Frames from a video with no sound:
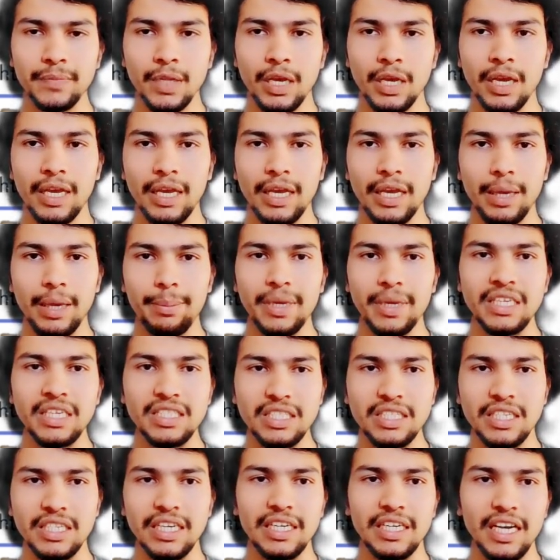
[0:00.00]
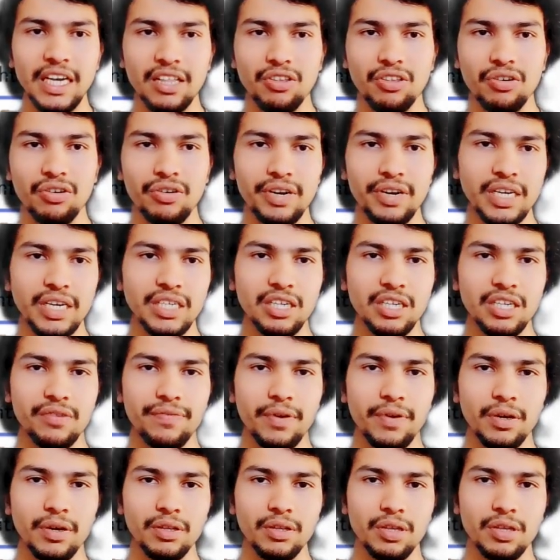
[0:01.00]
image data generator
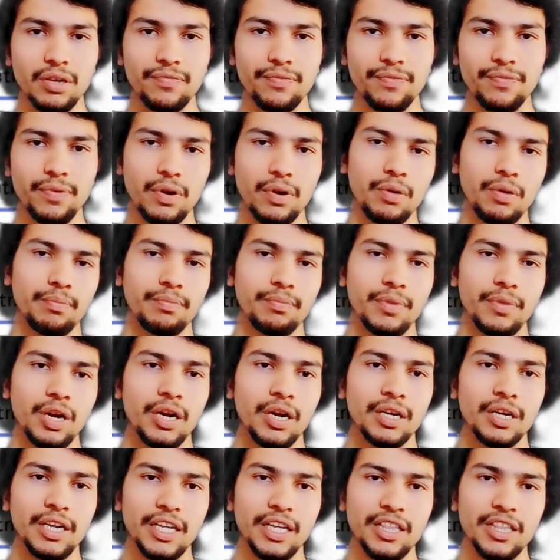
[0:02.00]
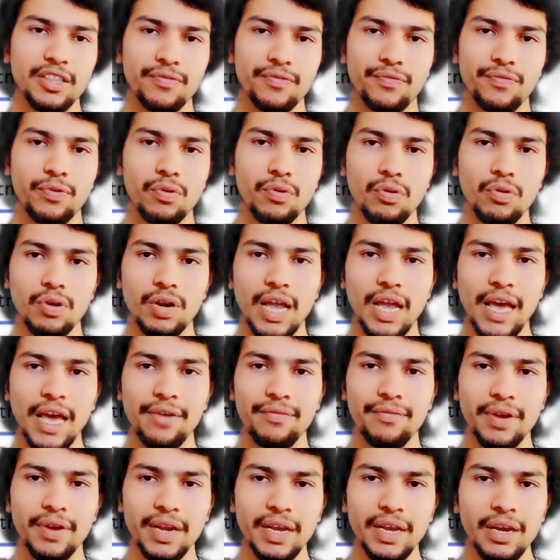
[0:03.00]
function from Tensorflow
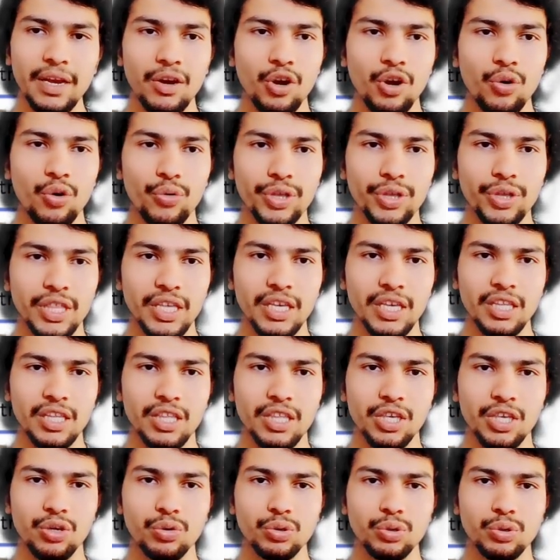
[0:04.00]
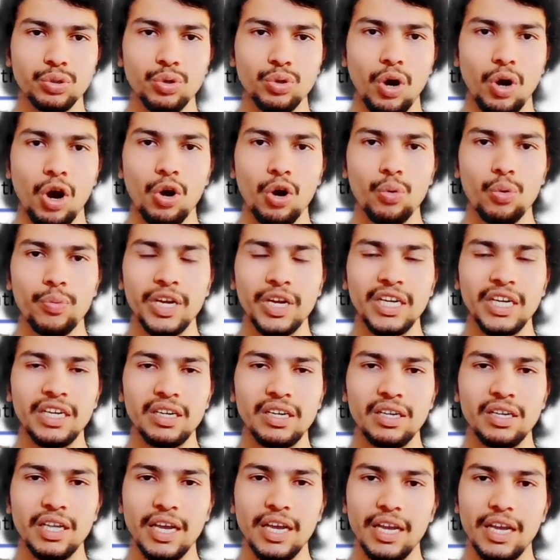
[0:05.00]
library, which is used to augment
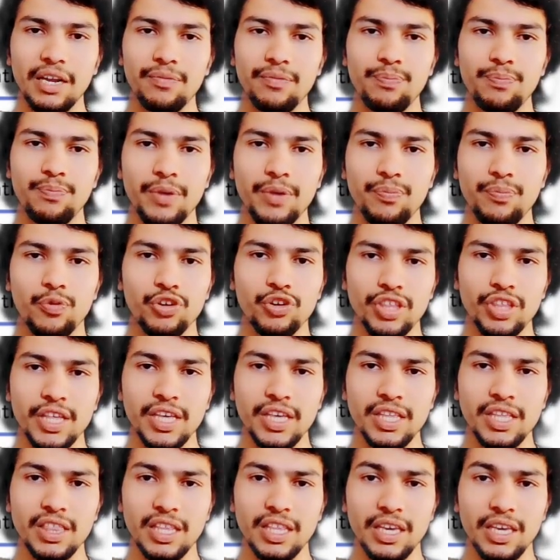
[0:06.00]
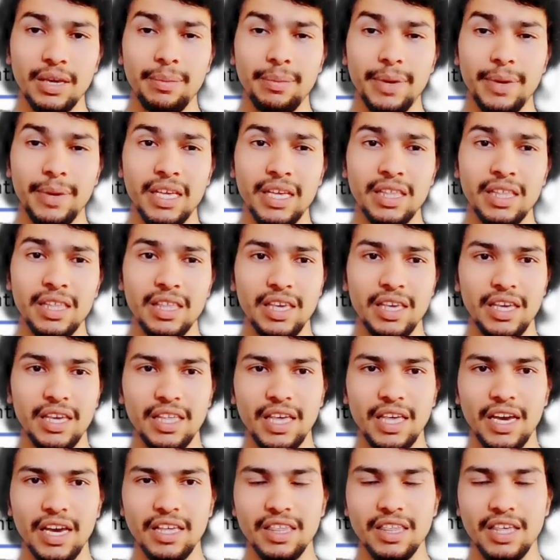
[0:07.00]
and preprocess the image. As
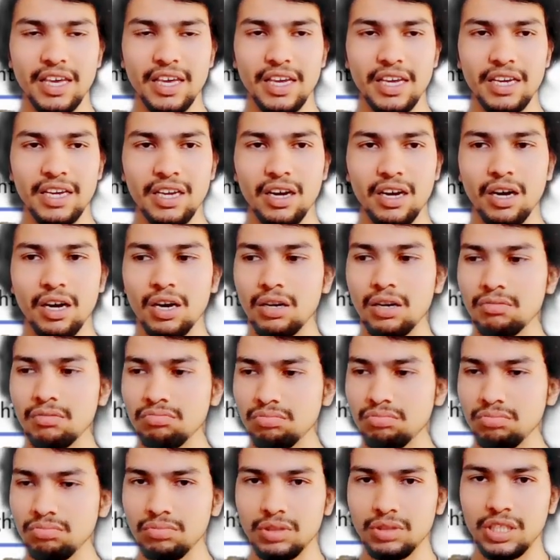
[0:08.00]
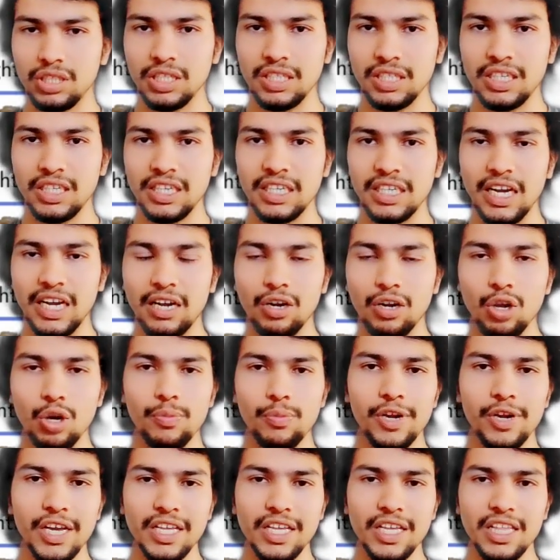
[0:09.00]
I said, the data
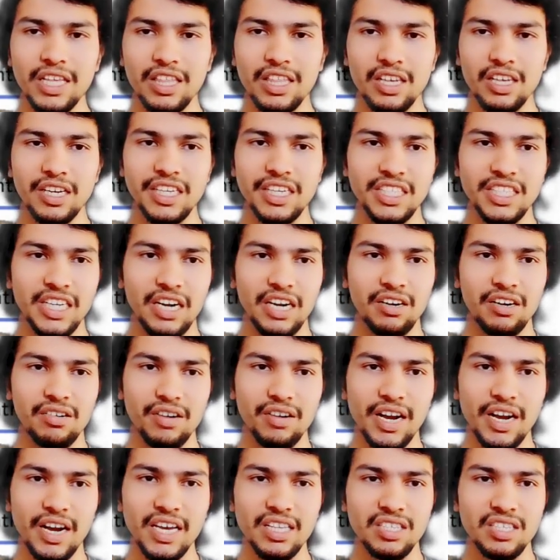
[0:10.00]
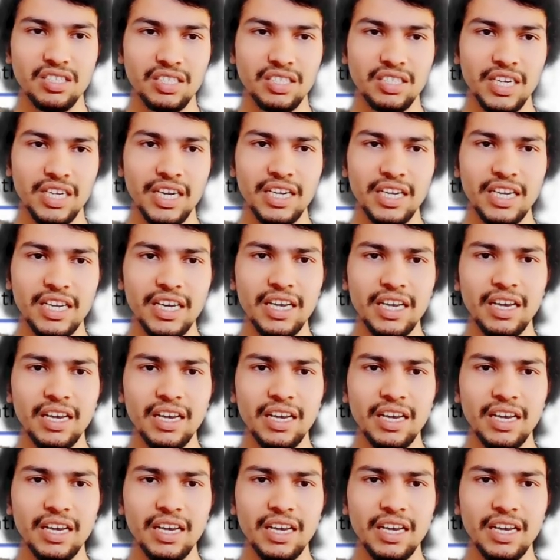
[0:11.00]
normalization standardized technique,